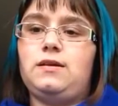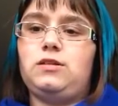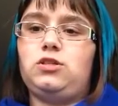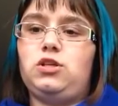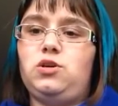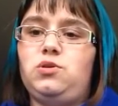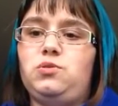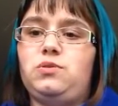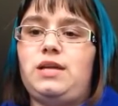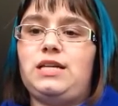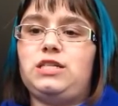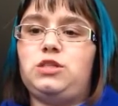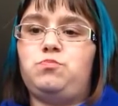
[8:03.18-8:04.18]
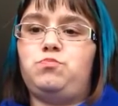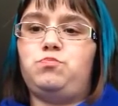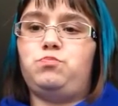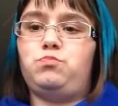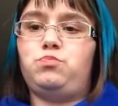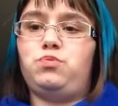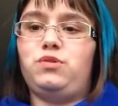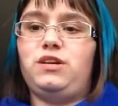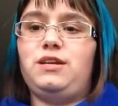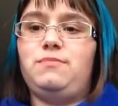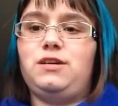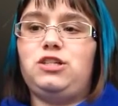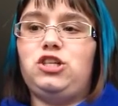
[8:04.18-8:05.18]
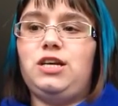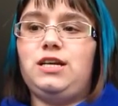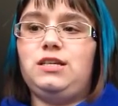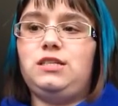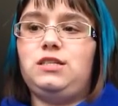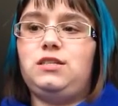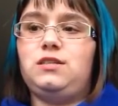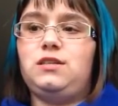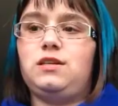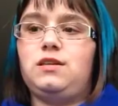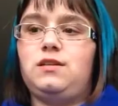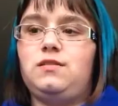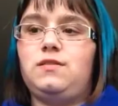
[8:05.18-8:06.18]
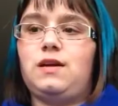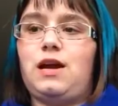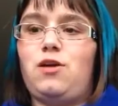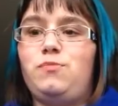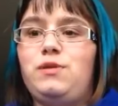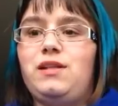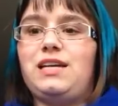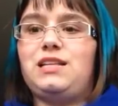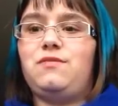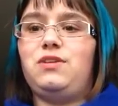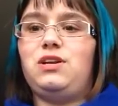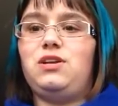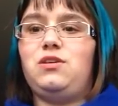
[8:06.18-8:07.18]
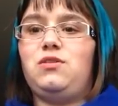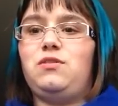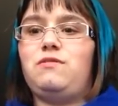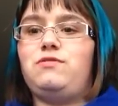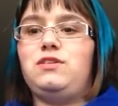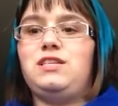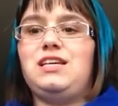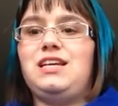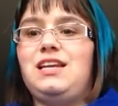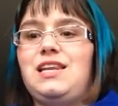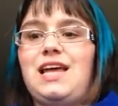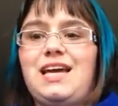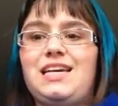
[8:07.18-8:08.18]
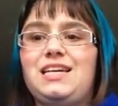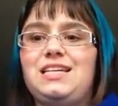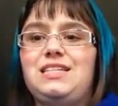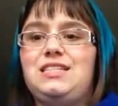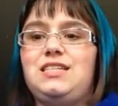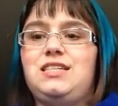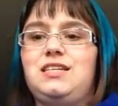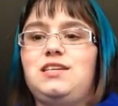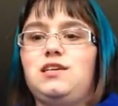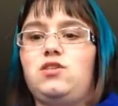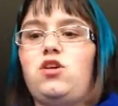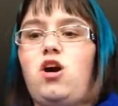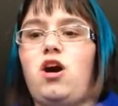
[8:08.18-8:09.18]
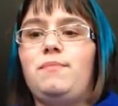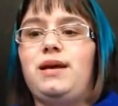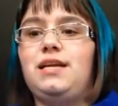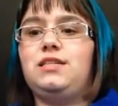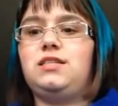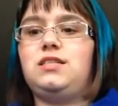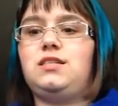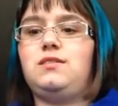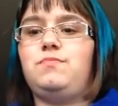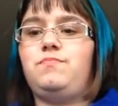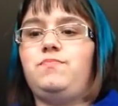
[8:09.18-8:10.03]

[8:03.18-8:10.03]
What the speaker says: So that's pretty much it. I hope you liked the video. If you did, like it, comment.